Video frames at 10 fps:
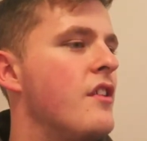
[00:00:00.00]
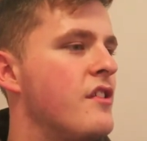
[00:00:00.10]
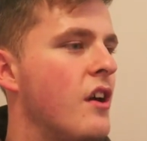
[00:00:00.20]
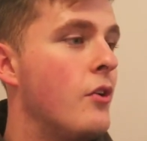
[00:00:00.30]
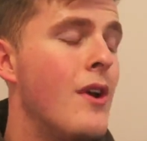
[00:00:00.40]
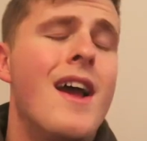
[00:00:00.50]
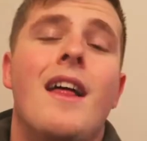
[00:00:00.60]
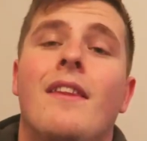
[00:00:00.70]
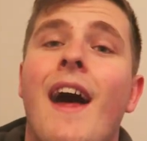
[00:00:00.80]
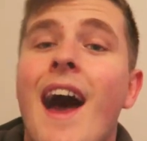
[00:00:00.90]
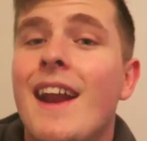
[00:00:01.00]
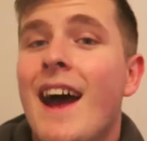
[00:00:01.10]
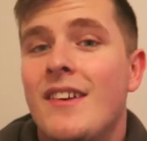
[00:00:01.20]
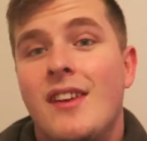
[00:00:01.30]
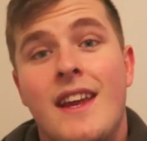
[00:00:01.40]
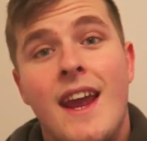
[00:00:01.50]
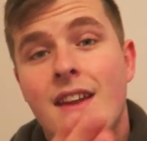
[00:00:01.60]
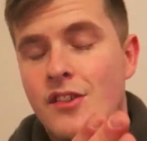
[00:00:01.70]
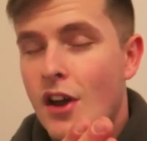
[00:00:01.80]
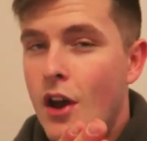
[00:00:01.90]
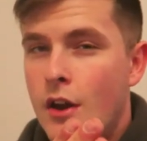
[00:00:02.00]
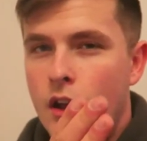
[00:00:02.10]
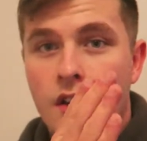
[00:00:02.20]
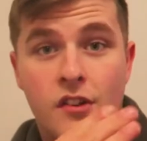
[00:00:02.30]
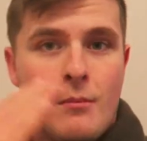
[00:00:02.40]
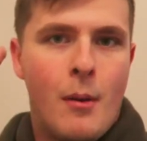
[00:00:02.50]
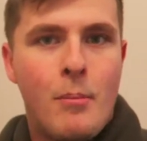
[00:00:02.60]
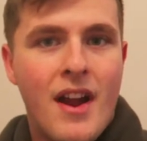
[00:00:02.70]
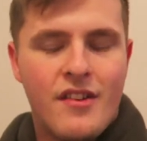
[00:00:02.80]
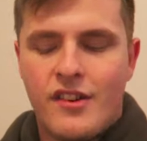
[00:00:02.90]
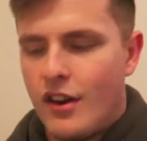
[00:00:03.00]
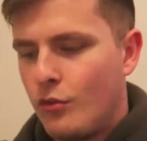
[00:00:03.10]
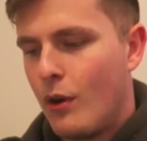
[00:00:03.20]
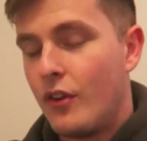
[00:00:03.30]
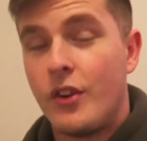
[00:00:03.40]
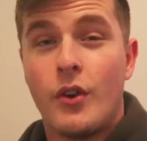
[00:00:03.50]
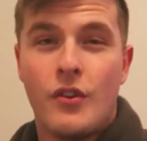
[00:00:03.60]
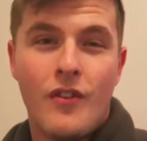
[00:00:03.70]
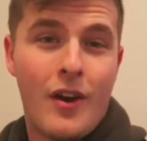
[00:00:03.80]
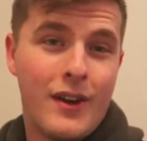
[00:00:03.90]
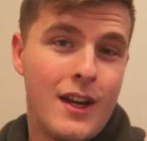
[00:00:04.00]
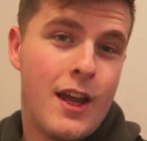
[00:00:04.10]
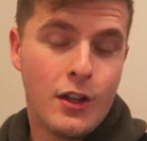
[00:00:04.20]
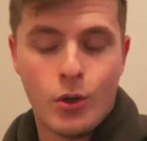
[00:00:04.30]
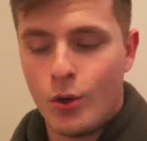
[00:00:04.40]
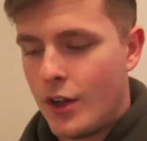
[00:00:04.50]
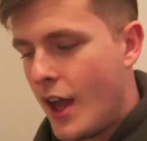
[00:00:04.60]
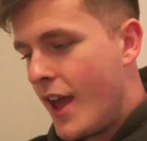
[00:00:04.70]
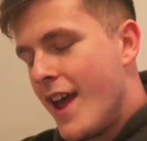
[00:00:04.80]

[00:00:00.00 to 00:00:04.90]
And so that actually in turn has up my bench as well. So it's a very good